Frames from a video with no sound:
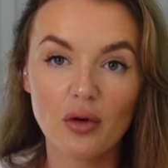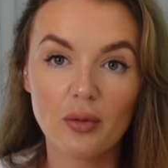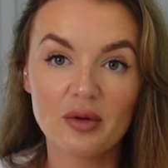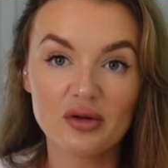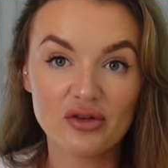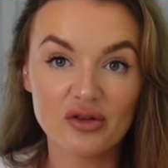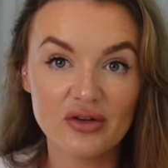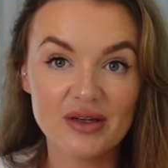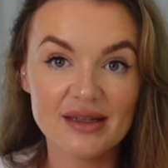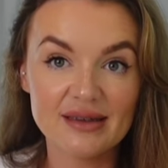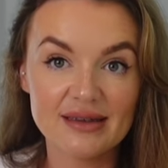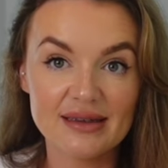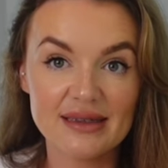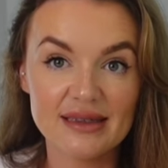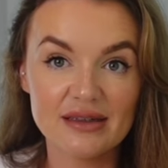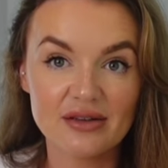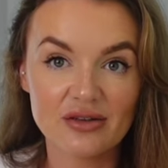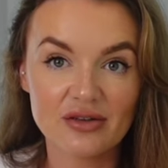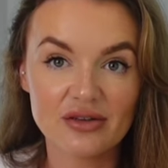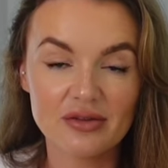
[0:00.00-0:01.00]
opportunity
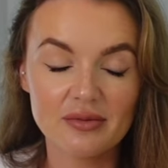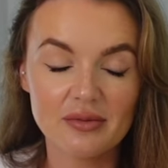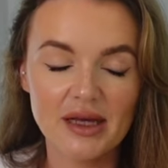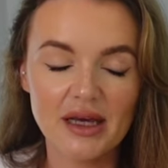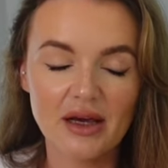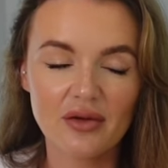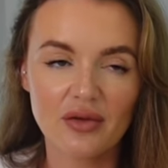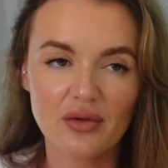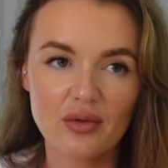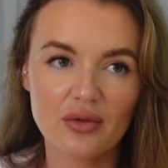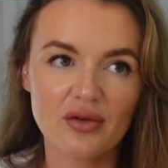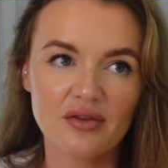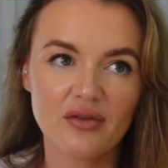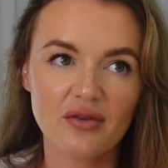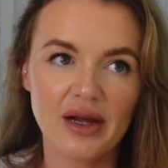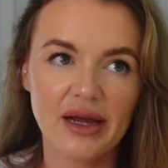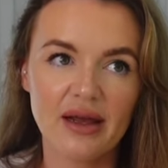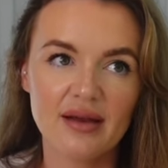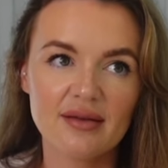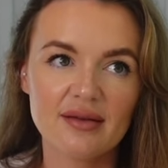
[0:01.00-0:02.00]
here to make those
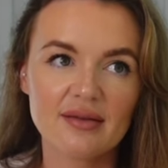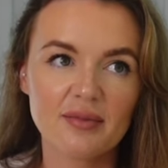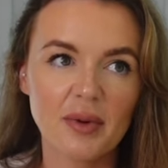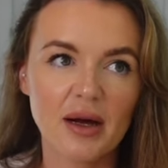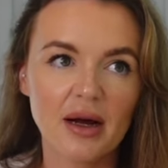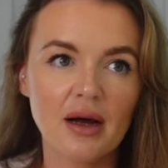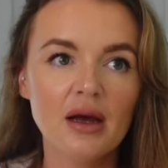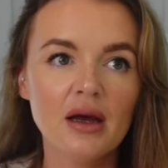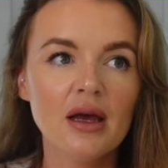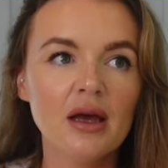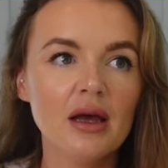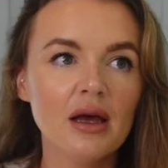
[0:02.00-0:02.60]
friends but